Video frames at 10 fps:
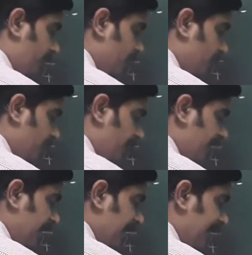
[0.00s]
So
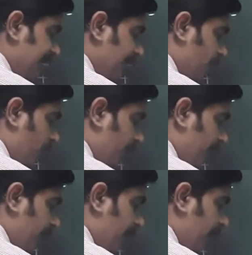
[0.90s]
take e as a
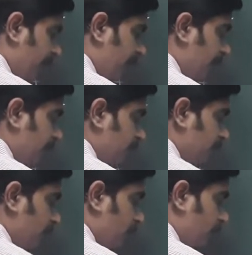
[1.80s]
common.
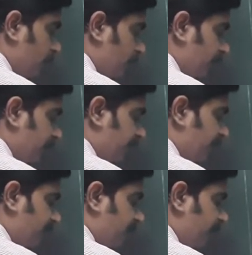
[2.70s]
So
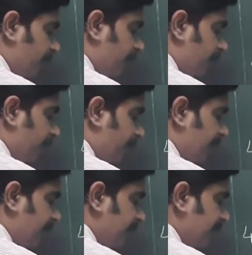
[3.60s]
n1 minus